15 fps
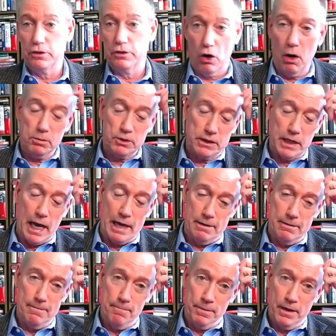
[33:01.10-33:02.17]
at
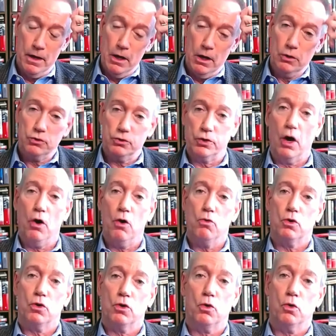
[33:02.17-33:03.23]
Darmstadt.
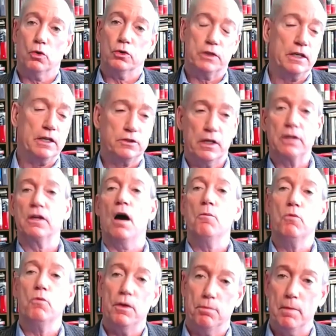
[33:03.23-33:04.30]
So he said,
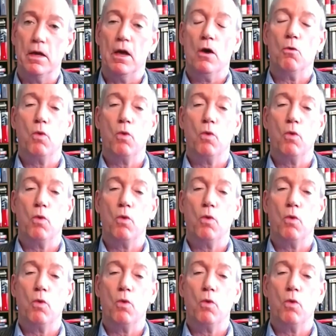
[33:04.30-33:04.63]
come with me.